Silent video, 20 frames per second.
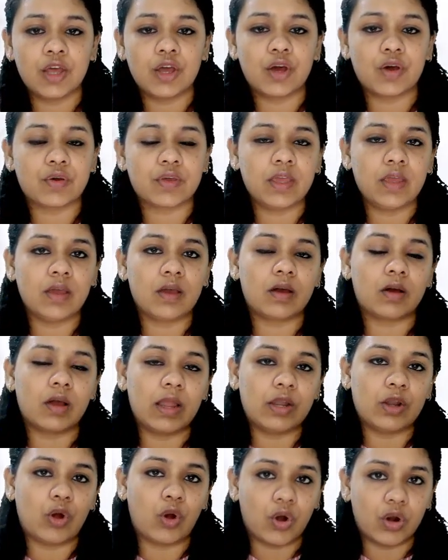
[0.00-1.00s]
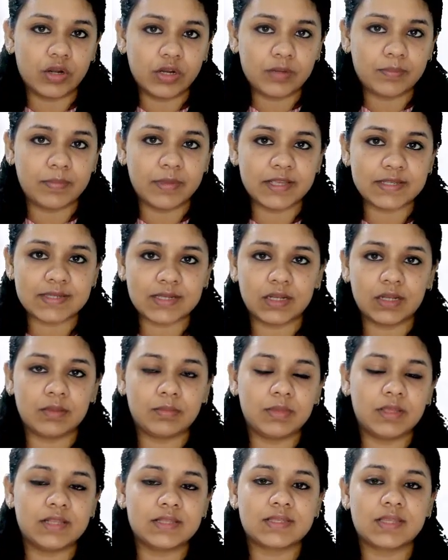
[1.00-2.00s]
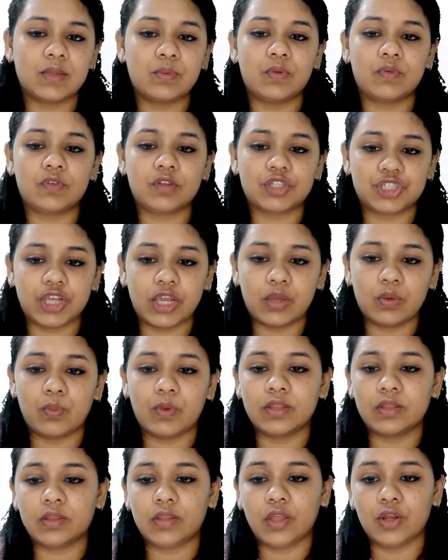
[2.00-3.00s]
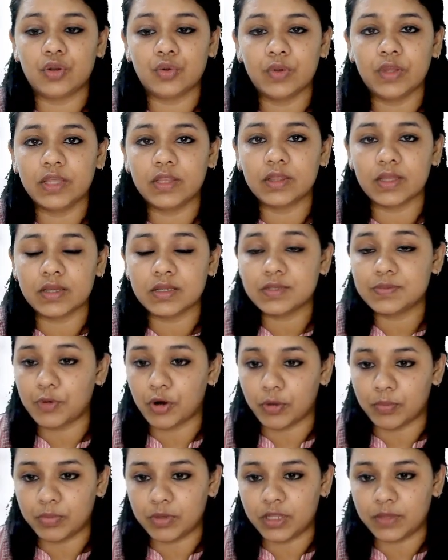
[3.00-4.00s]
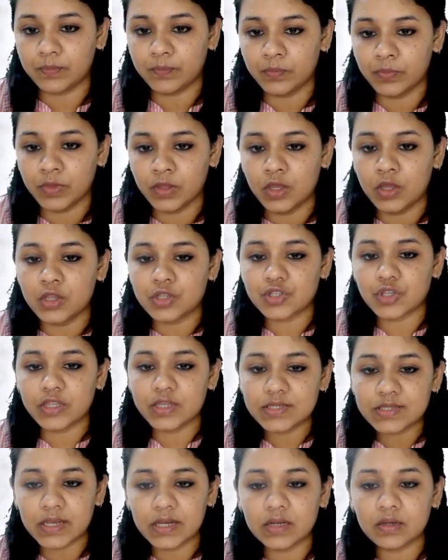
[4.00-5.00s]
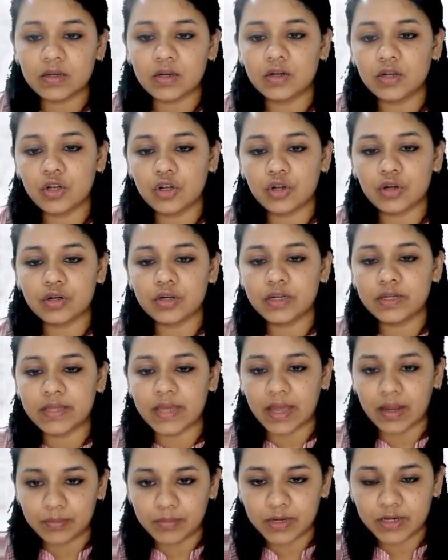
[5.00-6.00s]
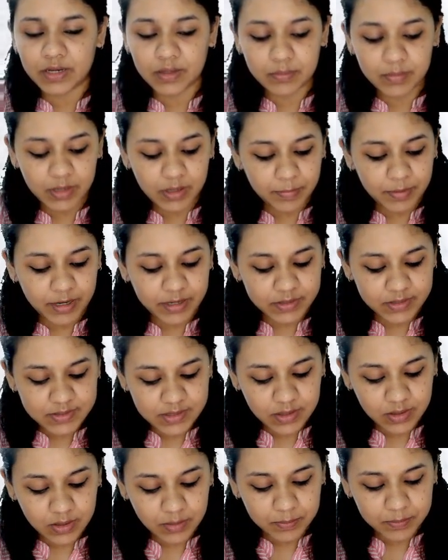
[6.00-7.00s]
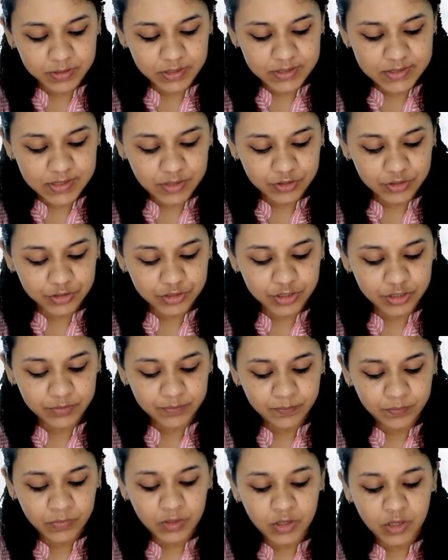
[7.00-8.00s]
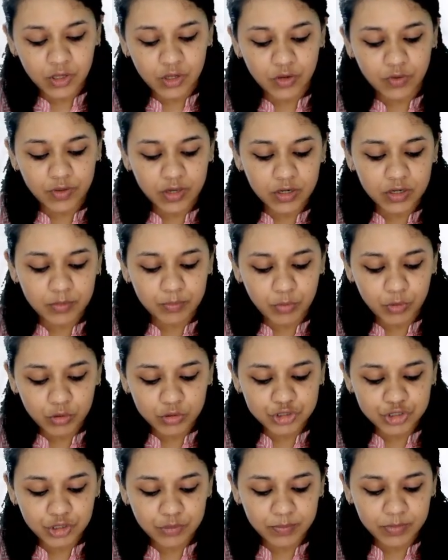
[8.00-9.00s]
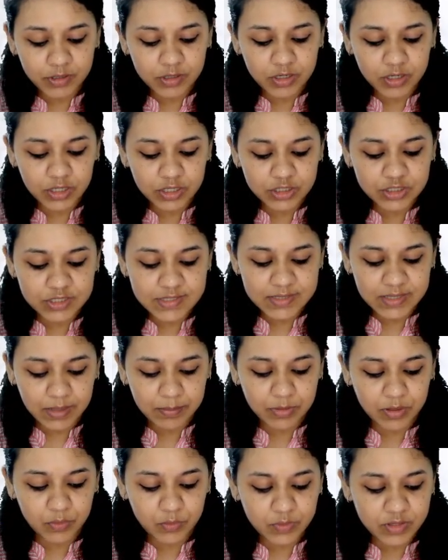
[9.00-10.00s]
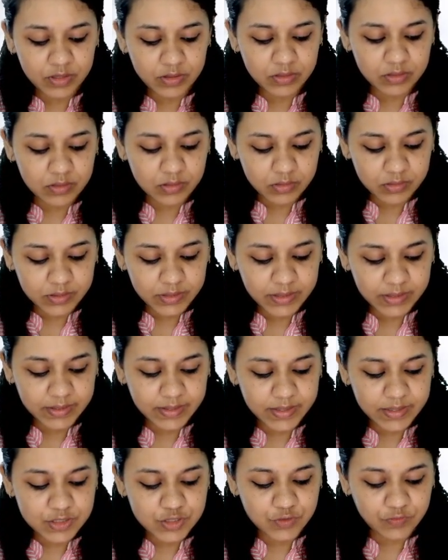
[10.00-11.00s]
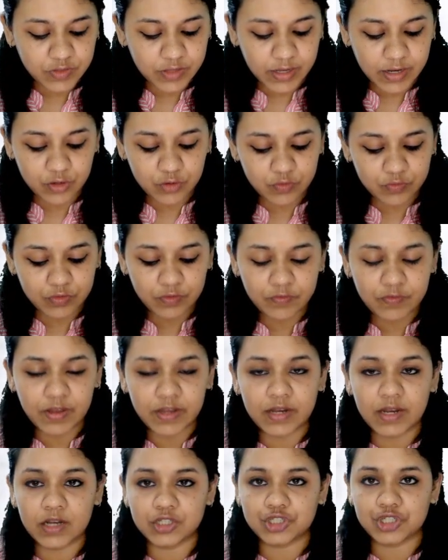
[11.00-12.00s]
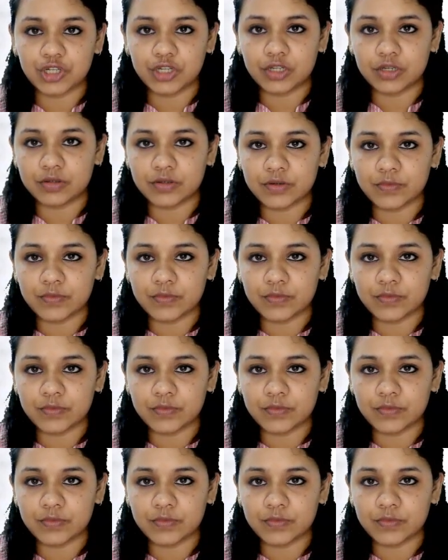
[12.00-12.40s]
Okay, an audit basically means that we have to check whether they're doing things properly. So this internal audit can be done by a practicing company secretary. Okay, reports should be reach SEBI within 30 days of the end of the financial year.